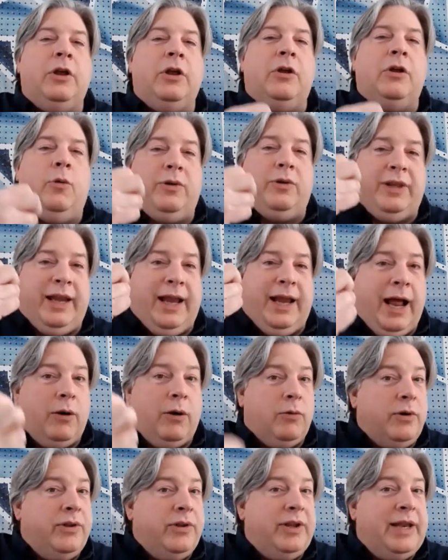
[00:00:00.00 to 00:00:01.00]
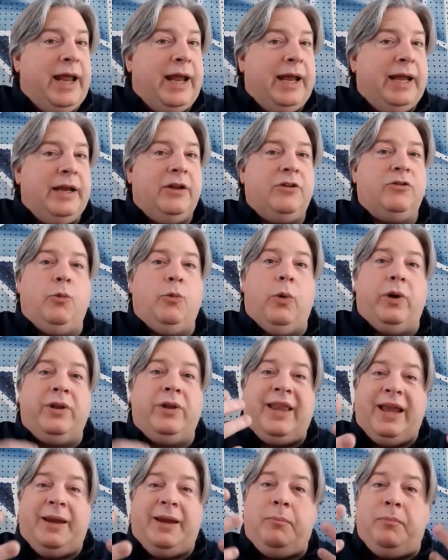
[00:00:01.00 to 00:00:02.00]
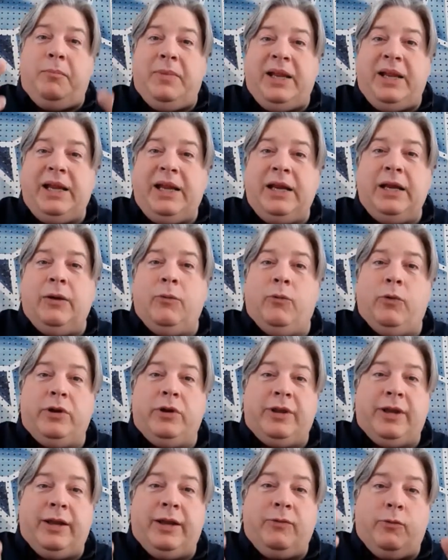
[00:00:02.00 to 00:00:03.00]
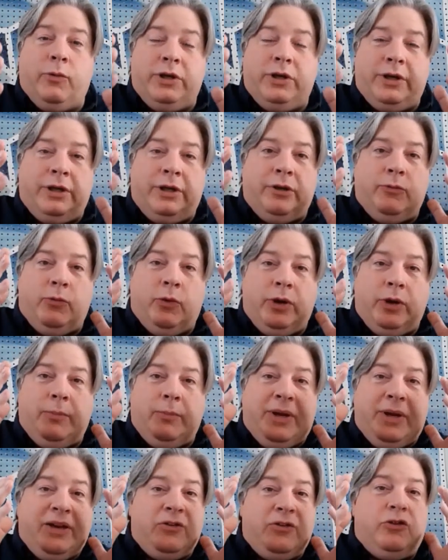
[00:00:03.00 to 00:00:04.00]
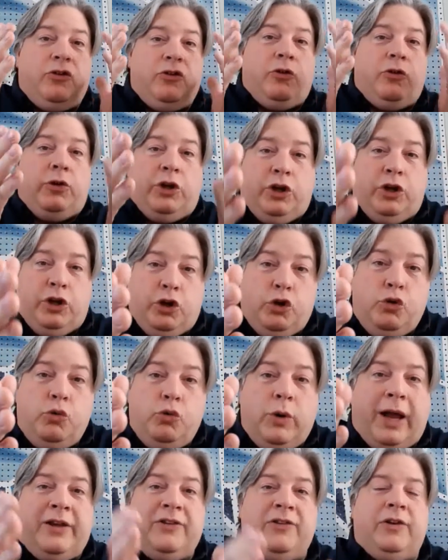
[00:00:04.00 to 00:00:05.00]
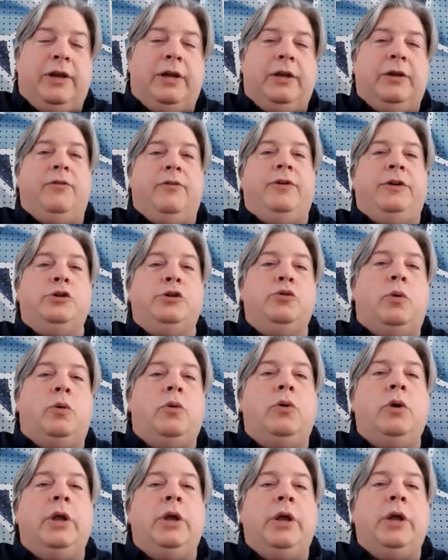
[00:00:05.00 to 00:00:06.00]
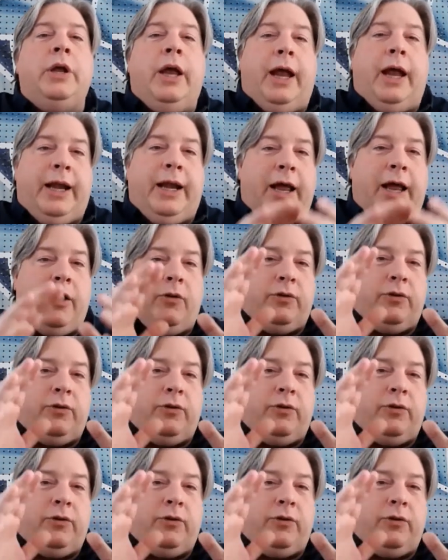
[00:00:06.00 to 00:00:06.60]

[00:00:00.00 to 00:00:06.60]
what the hour of the day is, what they mean, and what it means to you as an individual, and how